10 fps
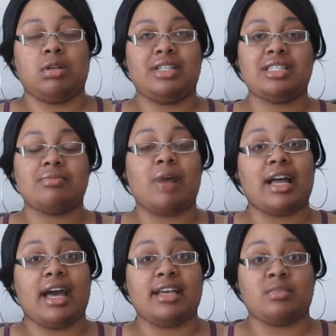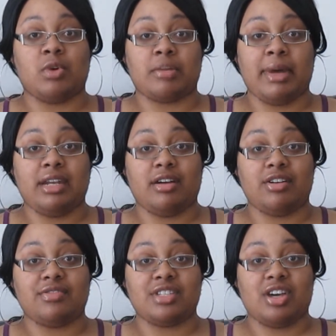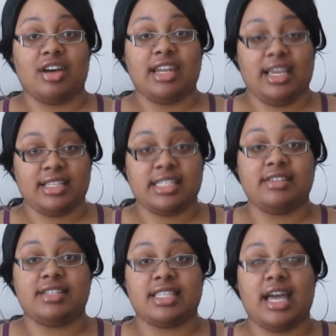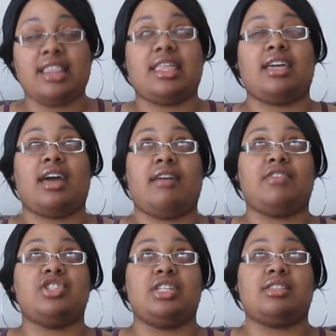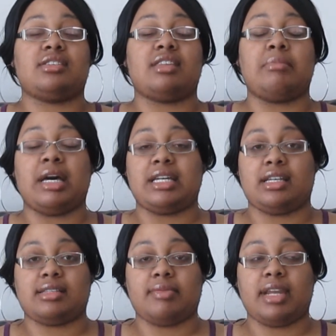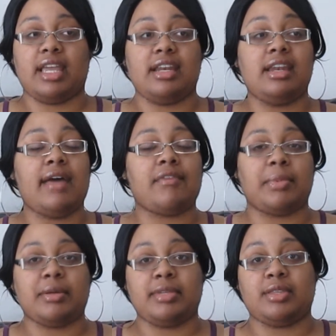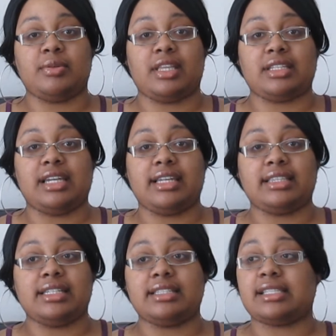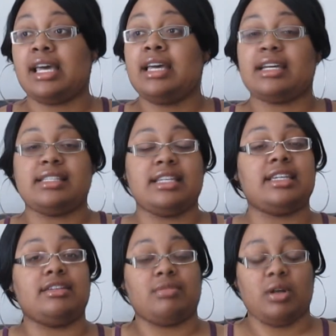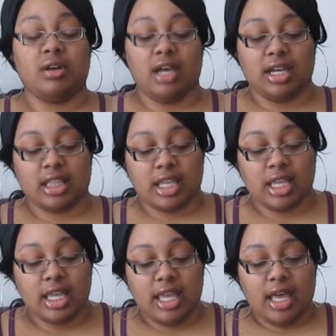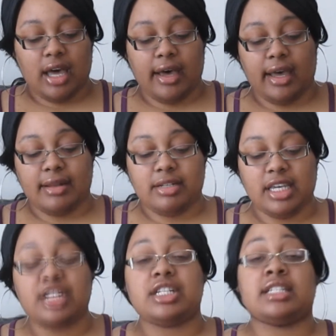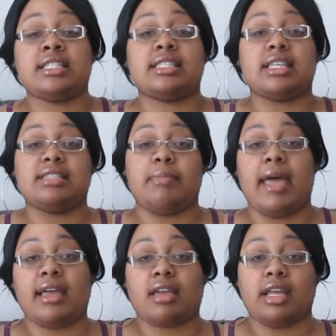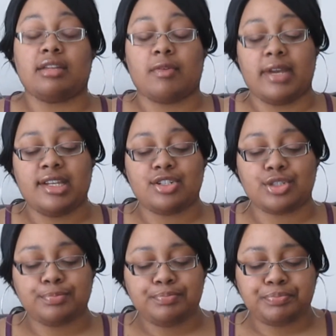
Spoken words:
this is why God's work my nerves, y'all. Like, seriously, I thank God for Jesus that my husband ain't never put me through nothing like this, because it get real ugly. Dutchess is back at the ranch,